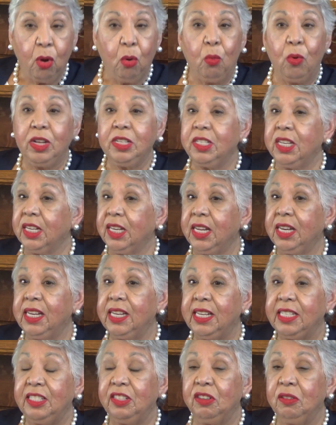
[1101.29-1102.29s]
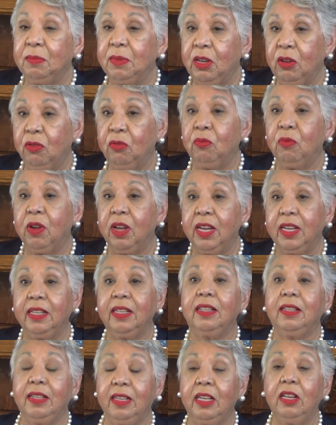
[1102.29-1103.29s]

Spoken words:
Once I got elected in my own right,